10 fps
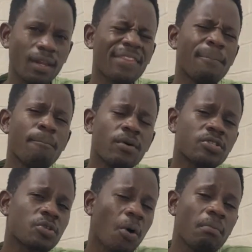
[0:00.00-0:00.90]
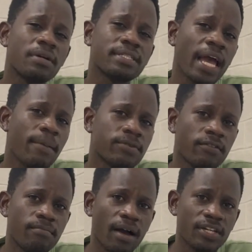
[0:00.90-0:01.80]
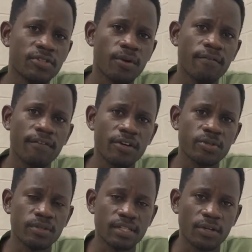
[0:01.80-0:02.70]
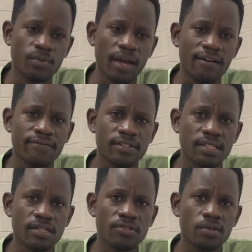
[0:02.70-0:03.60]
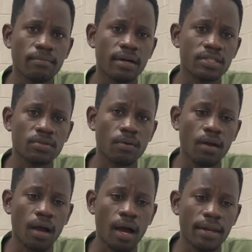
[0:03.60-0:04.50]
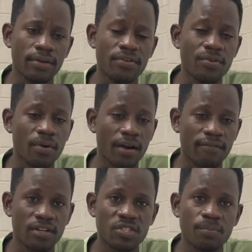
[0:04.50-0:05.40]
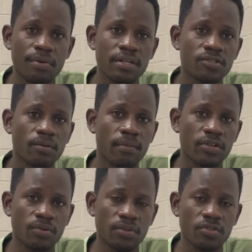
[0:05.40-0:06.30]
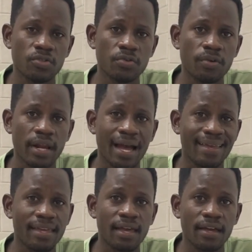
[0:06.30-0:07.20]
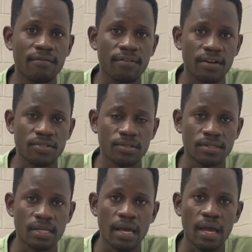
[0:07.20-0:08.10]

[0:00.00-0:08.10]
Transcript: the most common types of bacterial infections that we have seen so much and you have experienced so much with your children are ear infections.